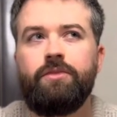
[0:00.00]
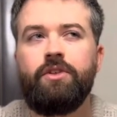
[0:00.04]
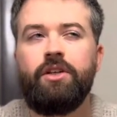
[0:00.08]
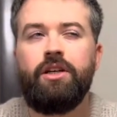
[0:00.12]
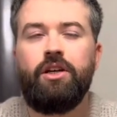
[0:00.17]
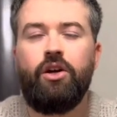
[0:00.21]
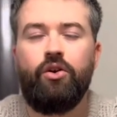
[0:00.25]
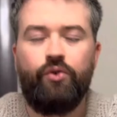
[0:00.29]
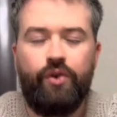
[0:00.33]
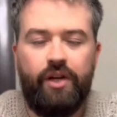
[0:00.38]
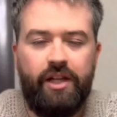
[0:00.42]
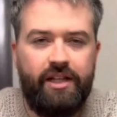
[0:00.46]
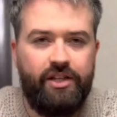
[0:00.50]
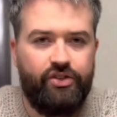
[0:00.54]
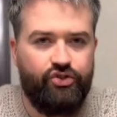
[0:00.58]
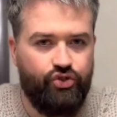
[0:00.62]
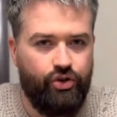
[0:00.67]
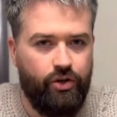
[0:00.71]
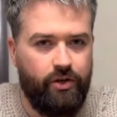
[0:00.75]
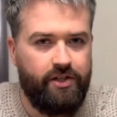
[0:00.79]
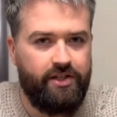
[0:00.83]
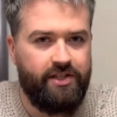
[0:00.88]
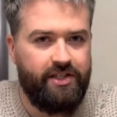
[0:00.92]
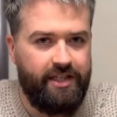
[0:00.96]
A really
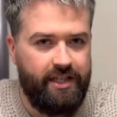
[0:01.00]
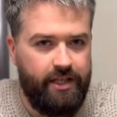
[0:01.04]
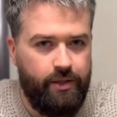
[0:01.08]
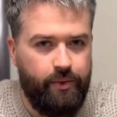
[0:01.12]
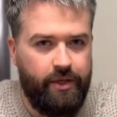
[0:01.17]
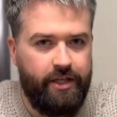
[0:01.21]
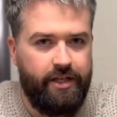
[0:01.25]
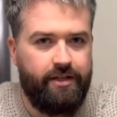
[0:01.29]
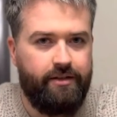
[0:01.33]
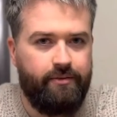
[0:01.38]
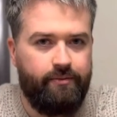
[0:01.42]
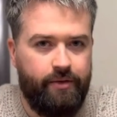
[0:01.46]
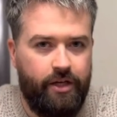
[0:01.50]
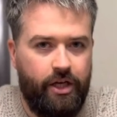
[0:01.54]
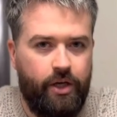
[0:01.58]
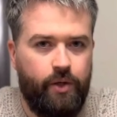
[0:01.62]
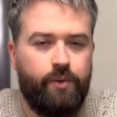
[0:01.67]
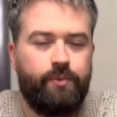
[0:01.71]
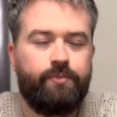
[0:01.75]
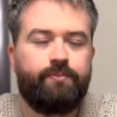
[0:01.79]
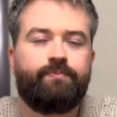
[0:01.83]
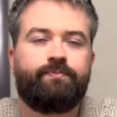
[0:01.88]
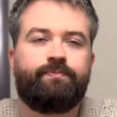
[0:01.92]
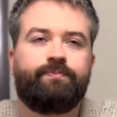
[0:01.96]
strong seaweed note
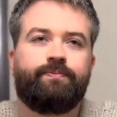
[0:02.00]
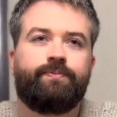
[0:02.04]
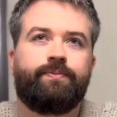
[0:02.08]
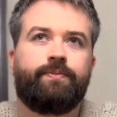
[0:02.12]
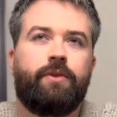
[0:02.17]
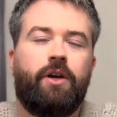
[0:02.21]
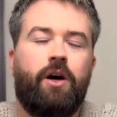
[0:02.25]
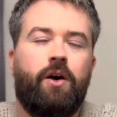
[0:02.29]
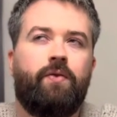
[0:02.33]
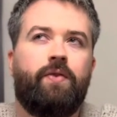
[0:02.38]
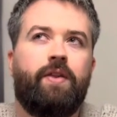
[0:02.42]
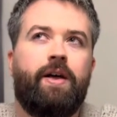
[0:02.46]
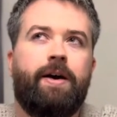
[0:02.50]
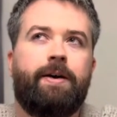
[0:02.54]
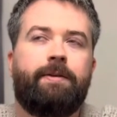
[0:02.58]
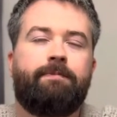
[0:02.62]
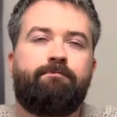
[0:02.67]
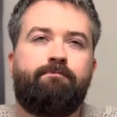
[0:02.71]
on there.